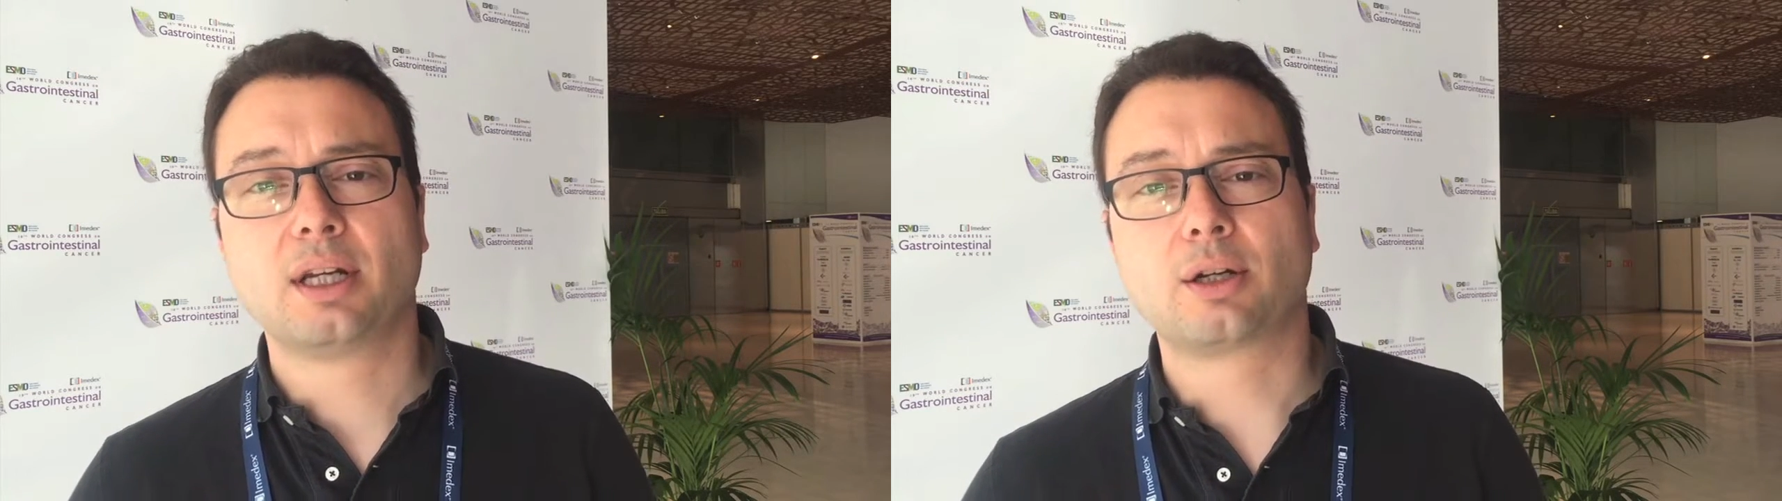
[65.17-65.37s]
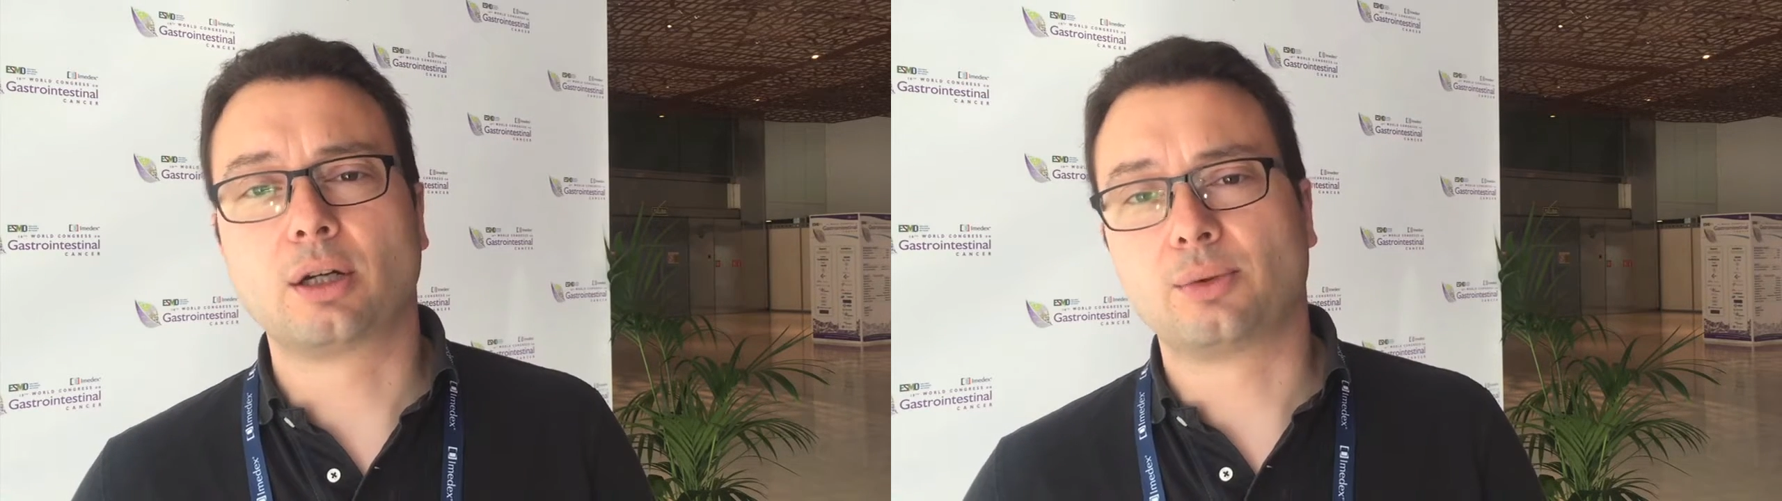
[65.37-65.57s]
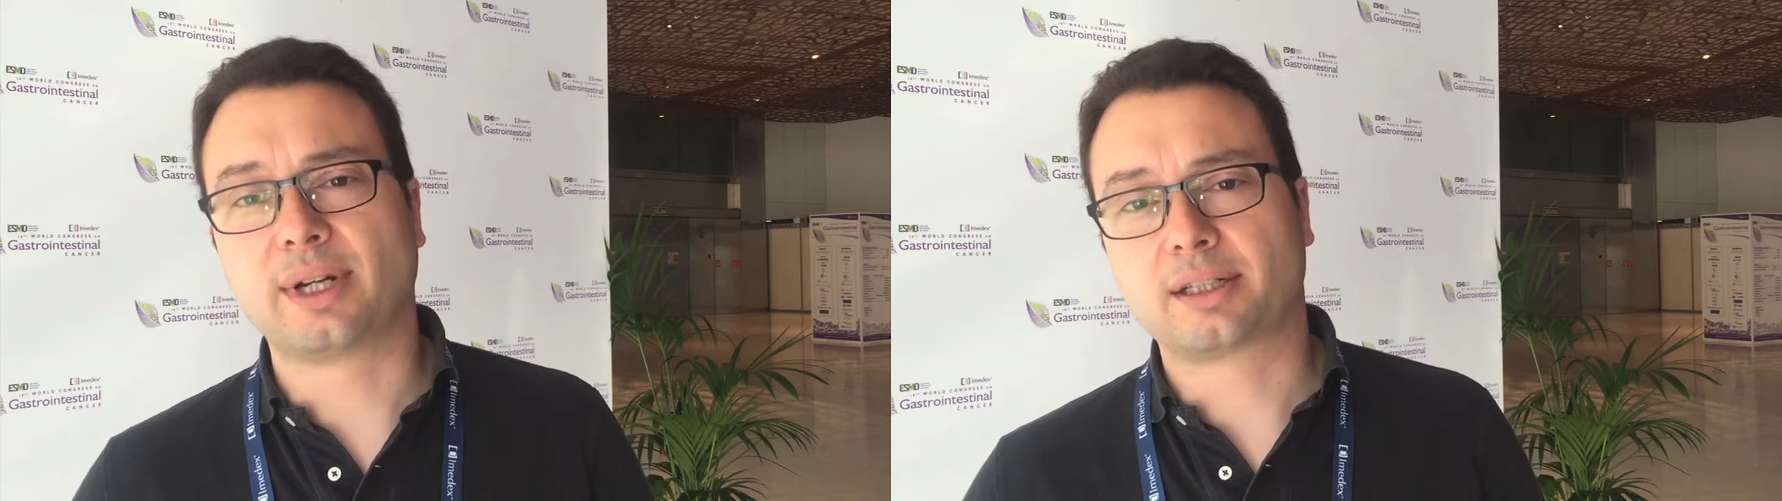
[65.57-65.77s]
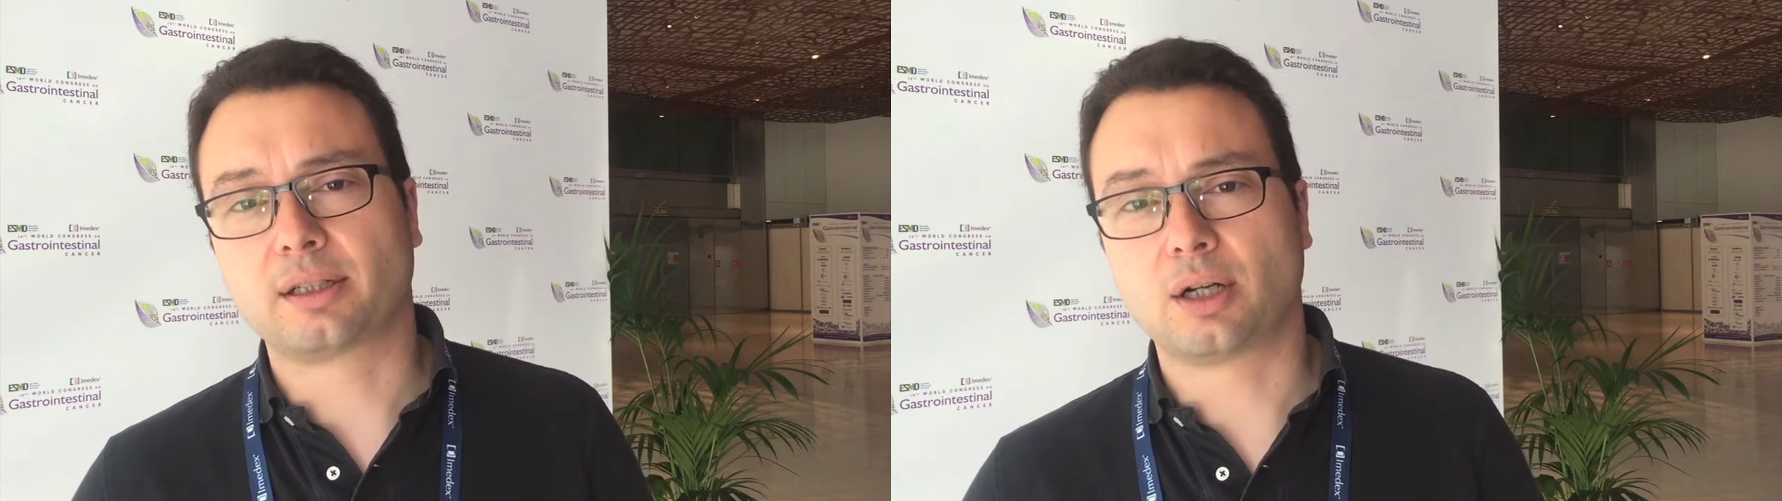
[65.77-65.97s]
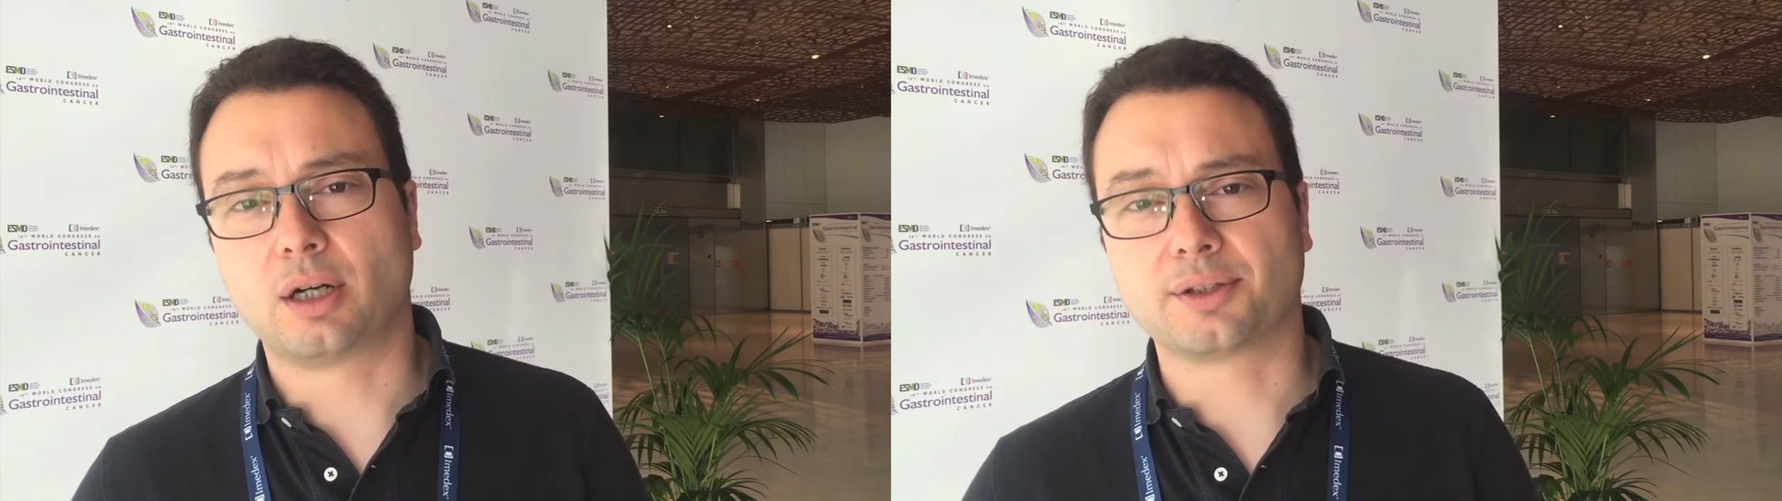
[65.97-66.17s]

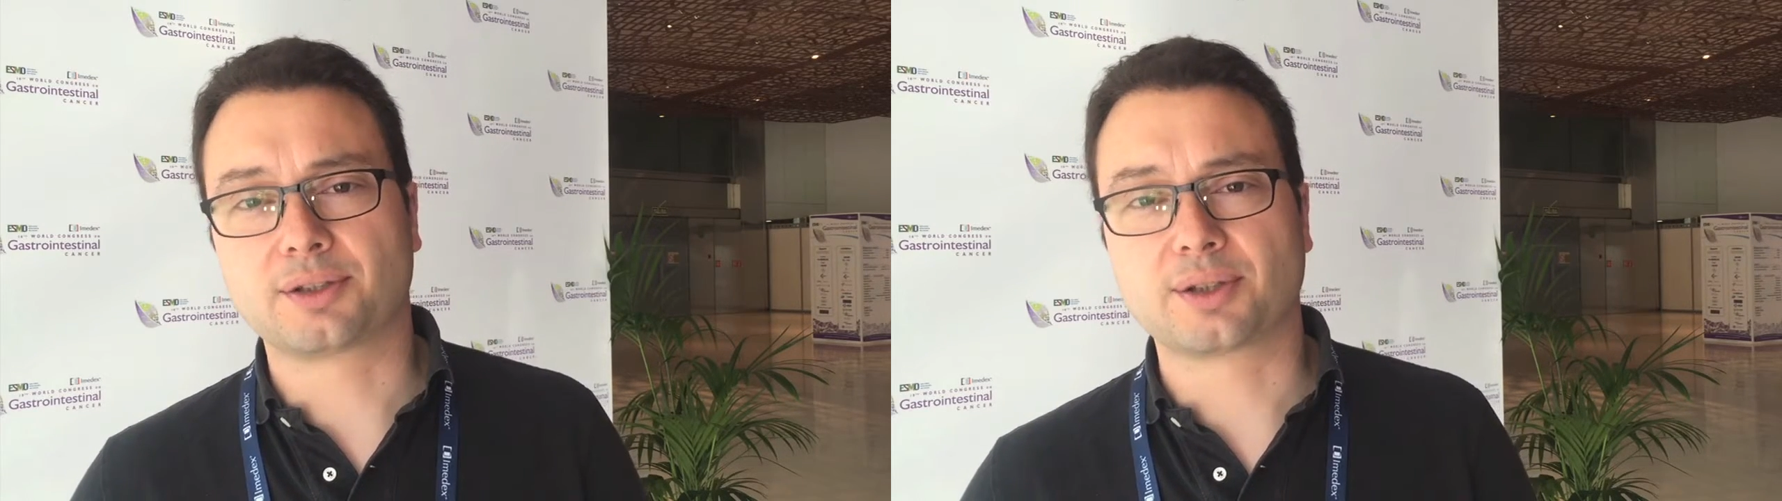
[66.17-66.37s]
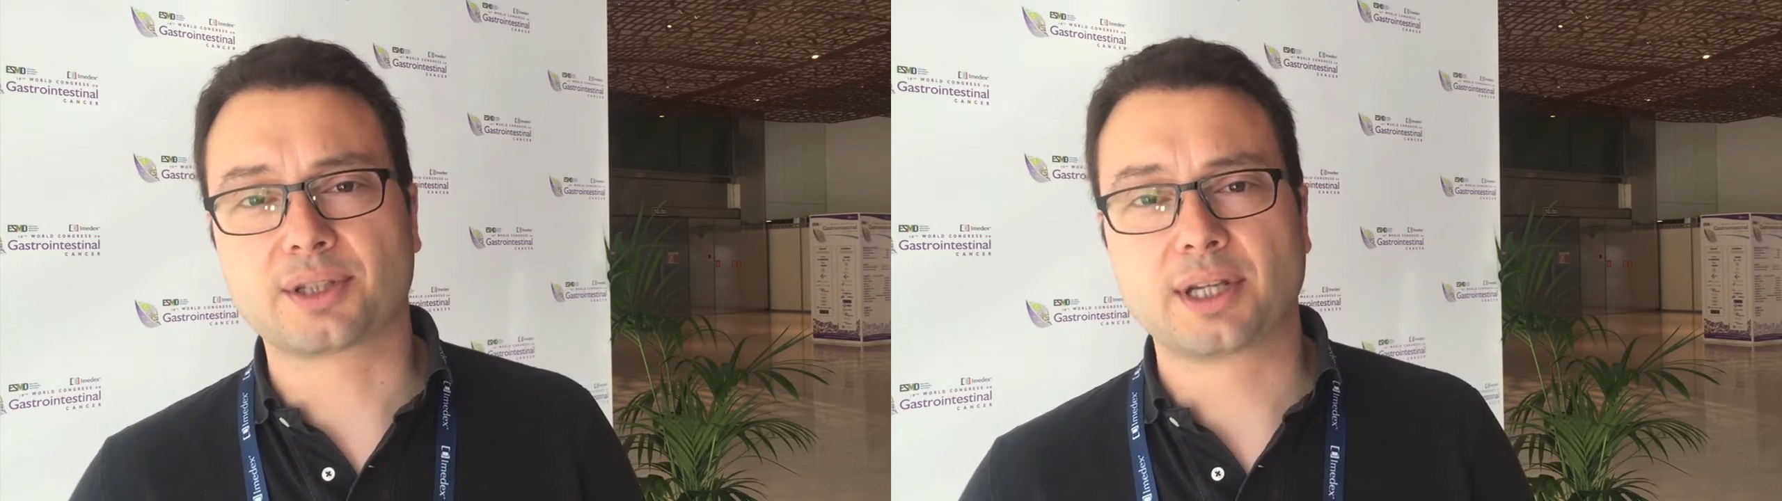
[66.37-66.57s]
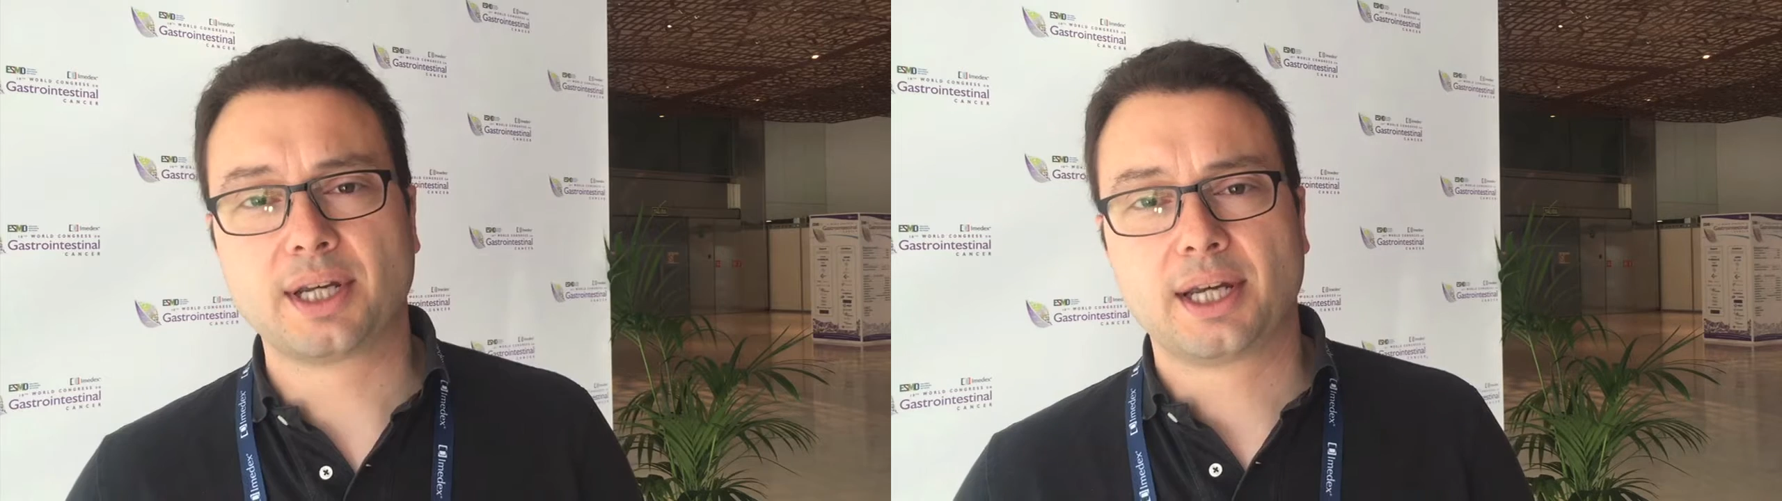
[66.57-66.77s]
colorectal cancers.